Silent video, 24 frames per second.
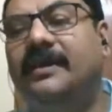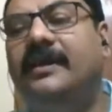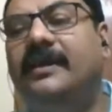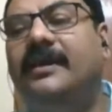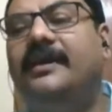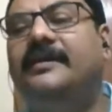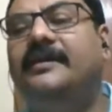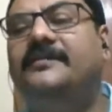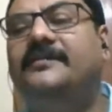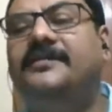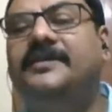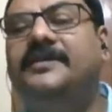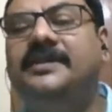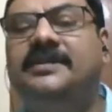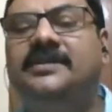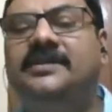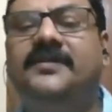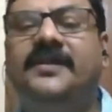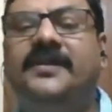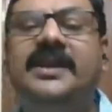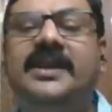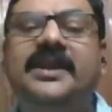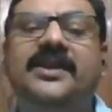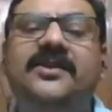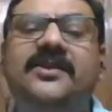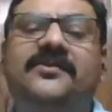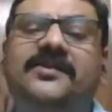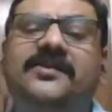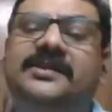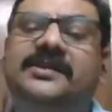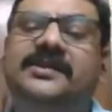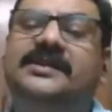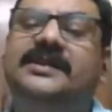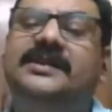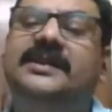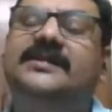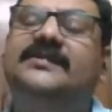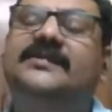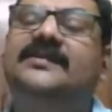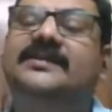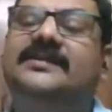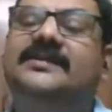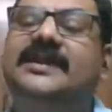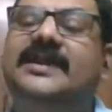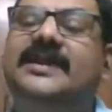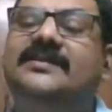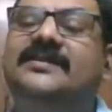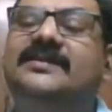This is very interesting in the
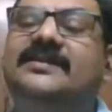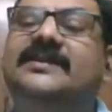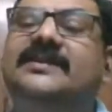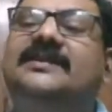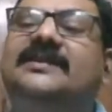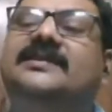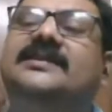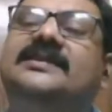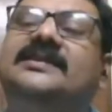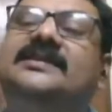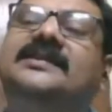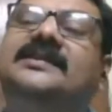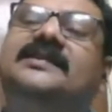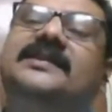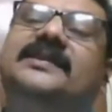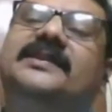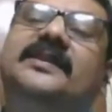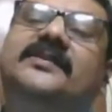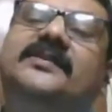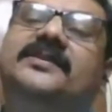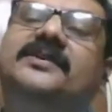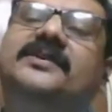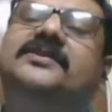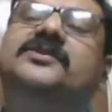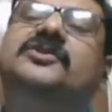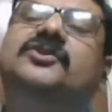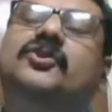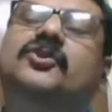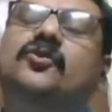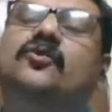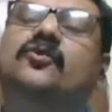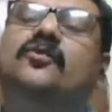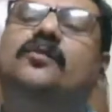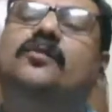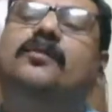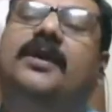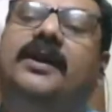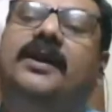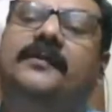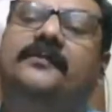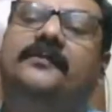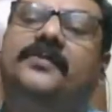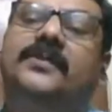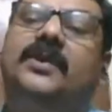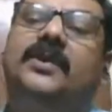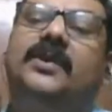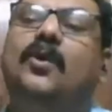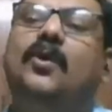sense that this is another zeugma,
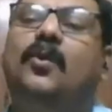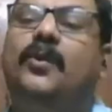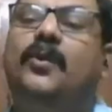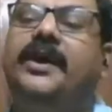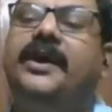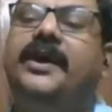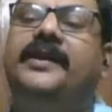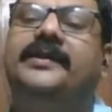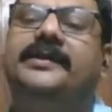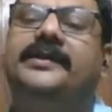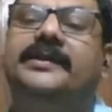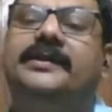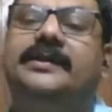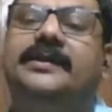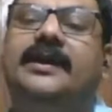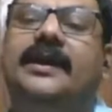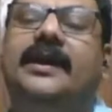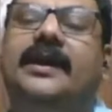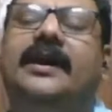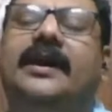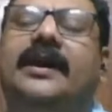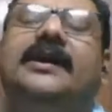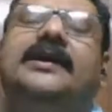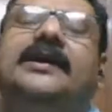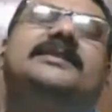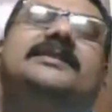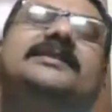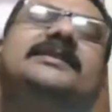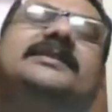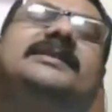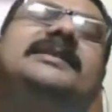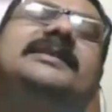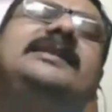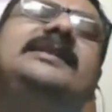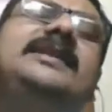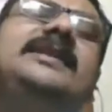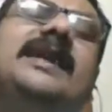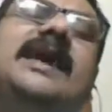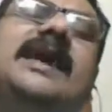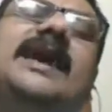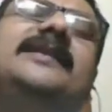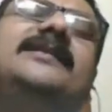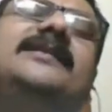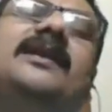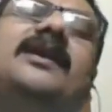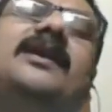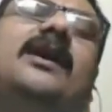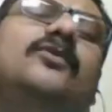where tea and
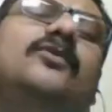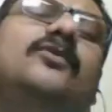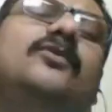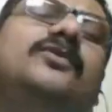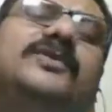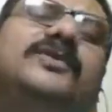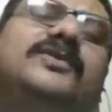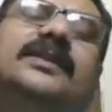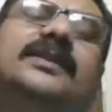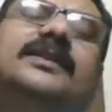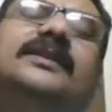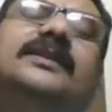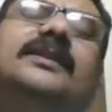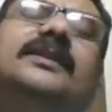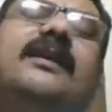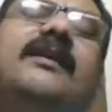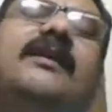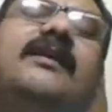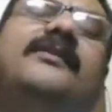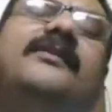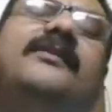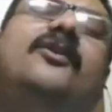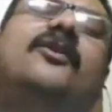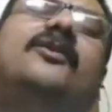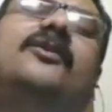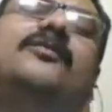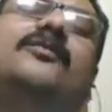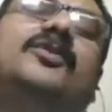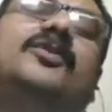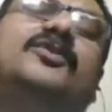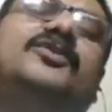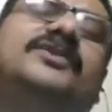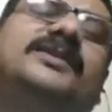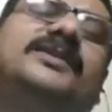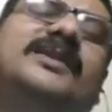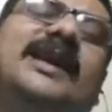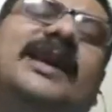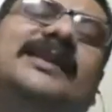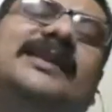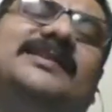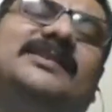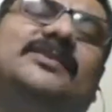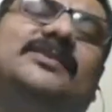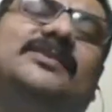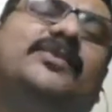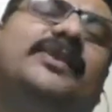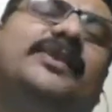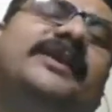counsel are almost, as it
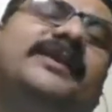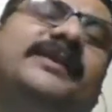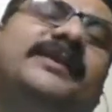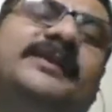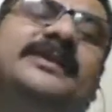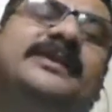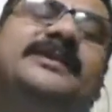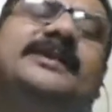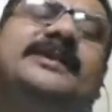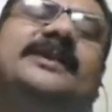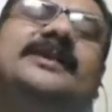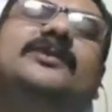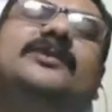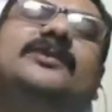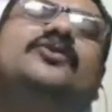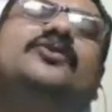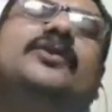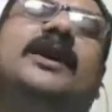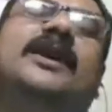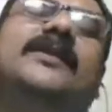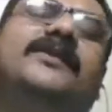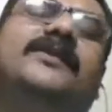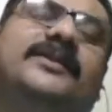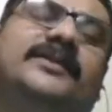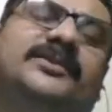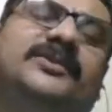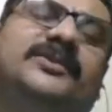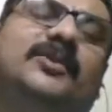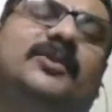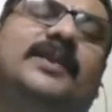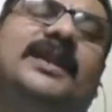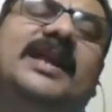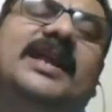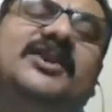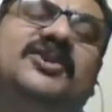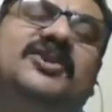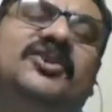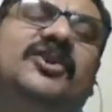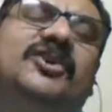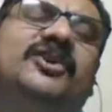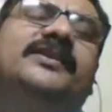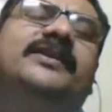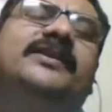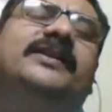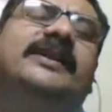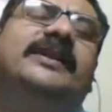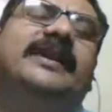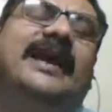were, taken together. So leisure
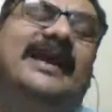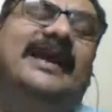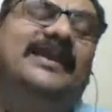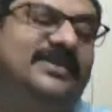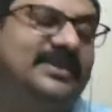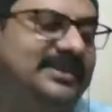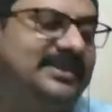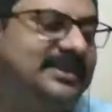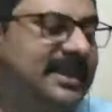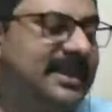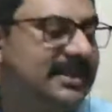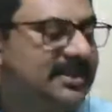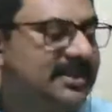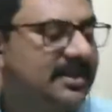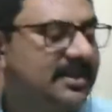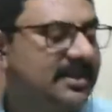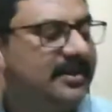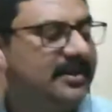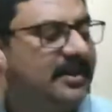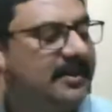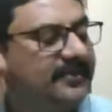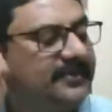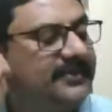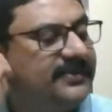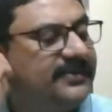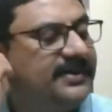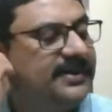and statecraft.